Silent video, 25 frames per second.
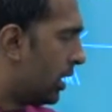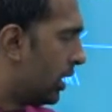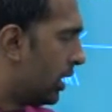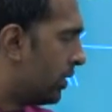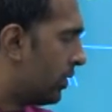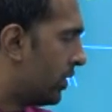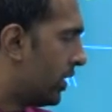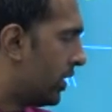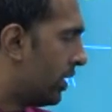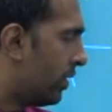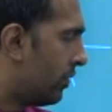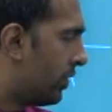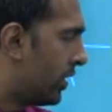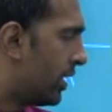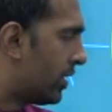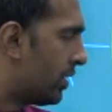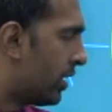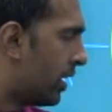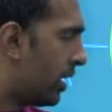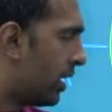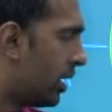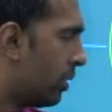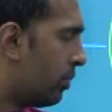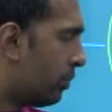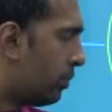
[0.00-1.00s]
If it
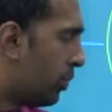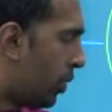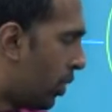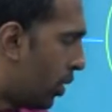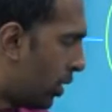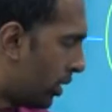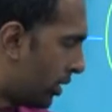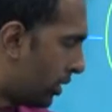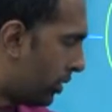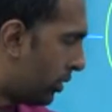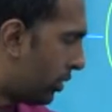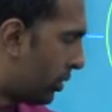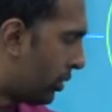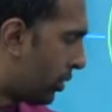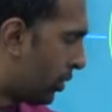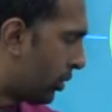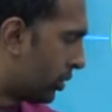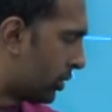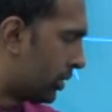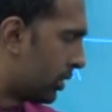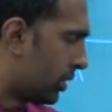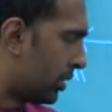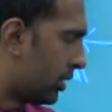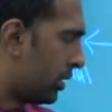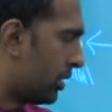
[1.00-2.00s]
is an important
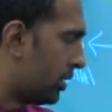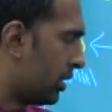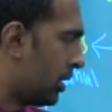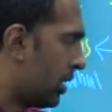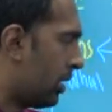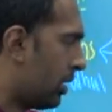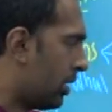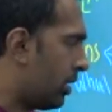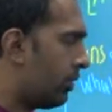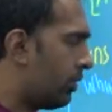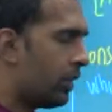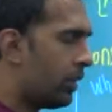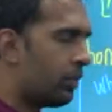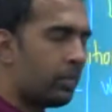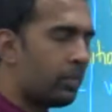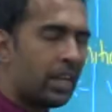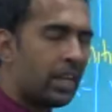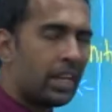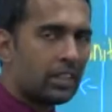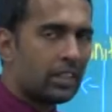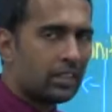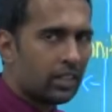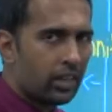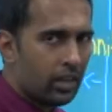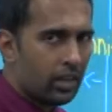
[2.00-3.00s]
truth and if it
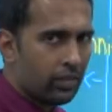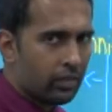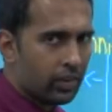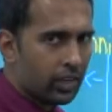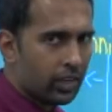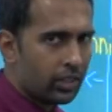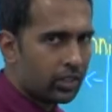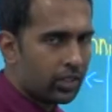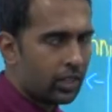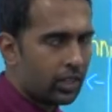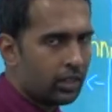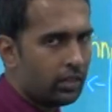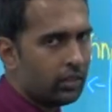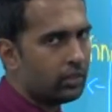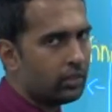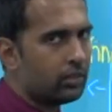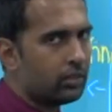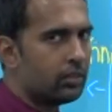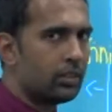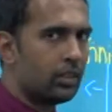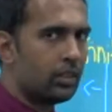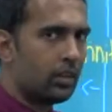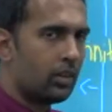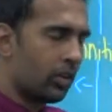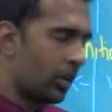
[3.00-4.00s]
meets the definition,
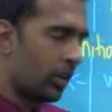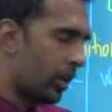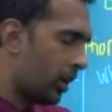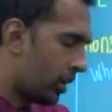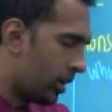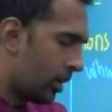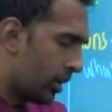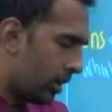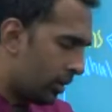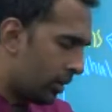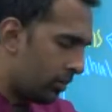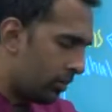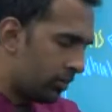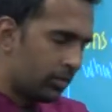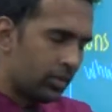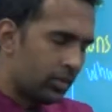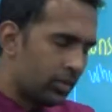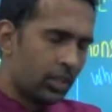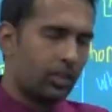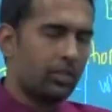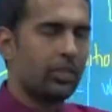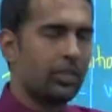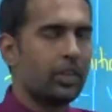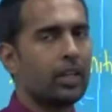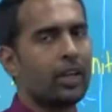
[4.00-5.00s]
okay,
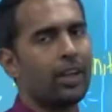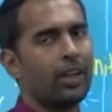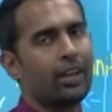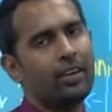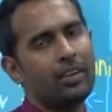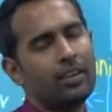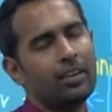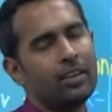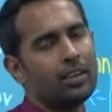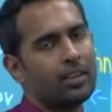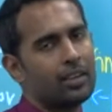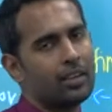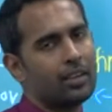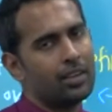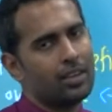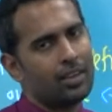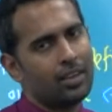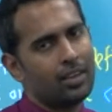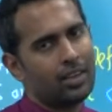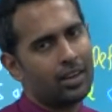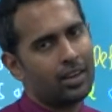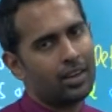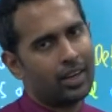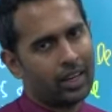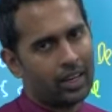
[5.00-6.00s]
now we can
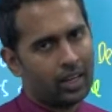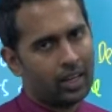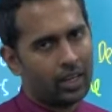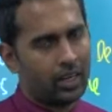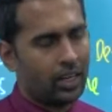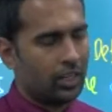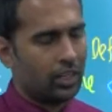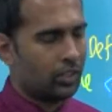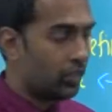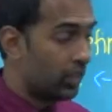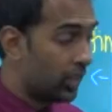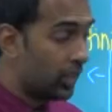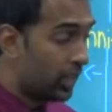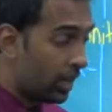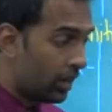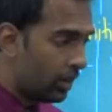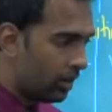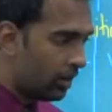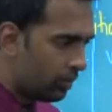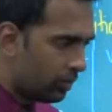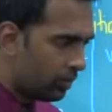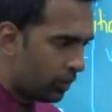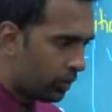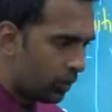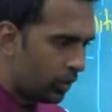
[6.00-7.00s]
recognize. We
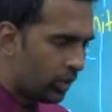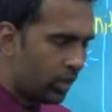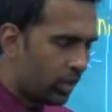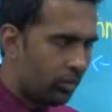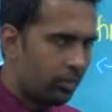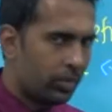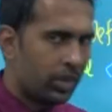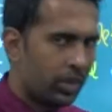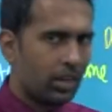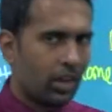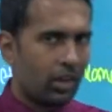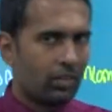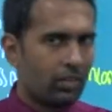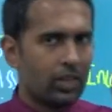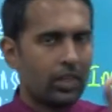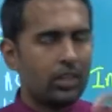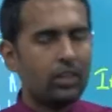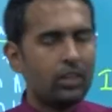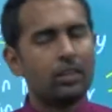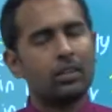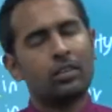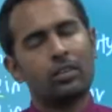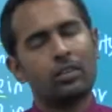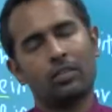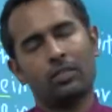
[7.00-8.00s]
can put them in
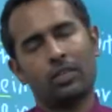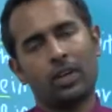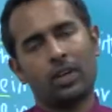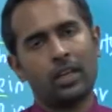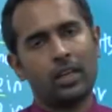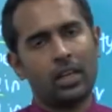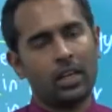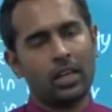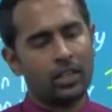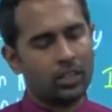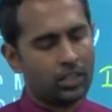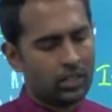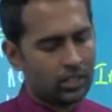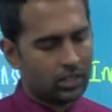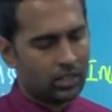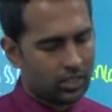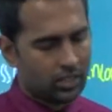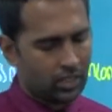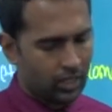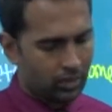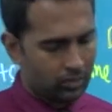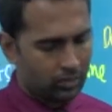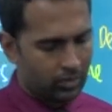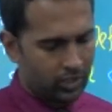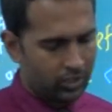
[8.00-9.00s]
our financial
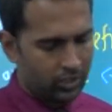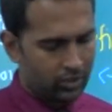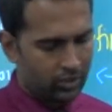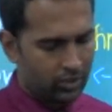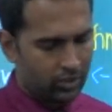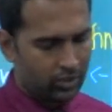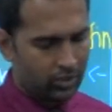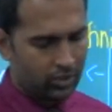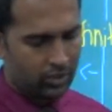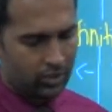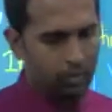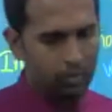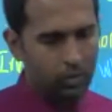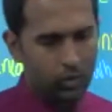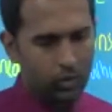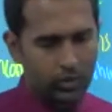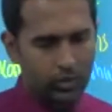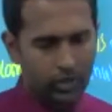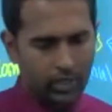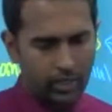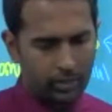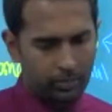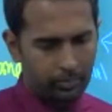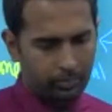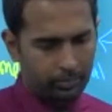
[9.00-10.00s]
statements. We can
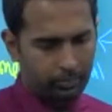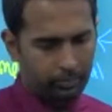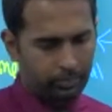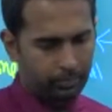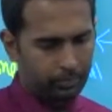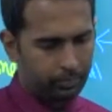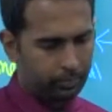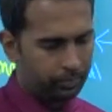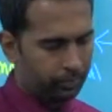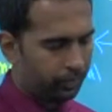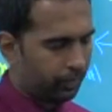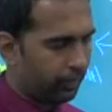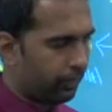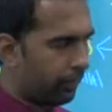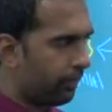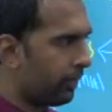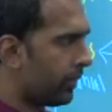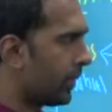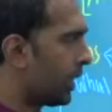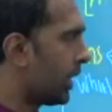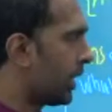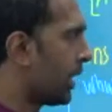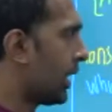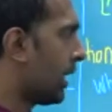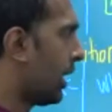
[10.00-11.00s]
book them,
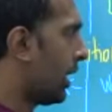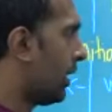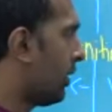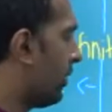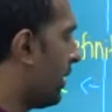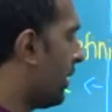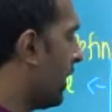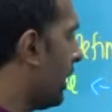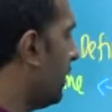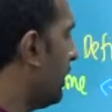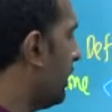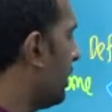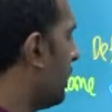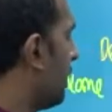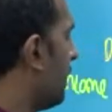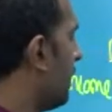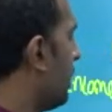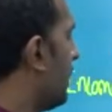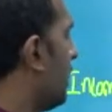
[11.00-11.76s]
right?